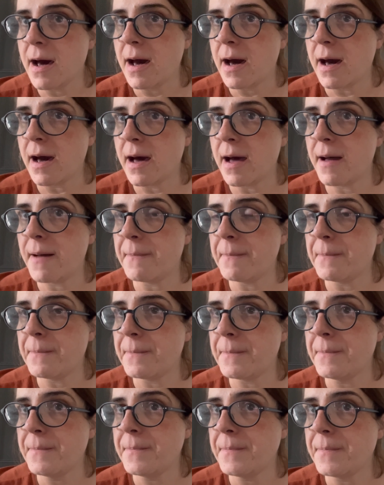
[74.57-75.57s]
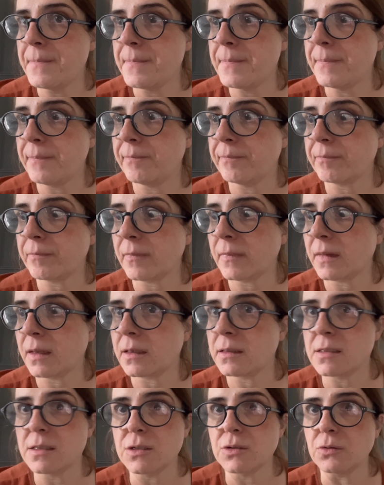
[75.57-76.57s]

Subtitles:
this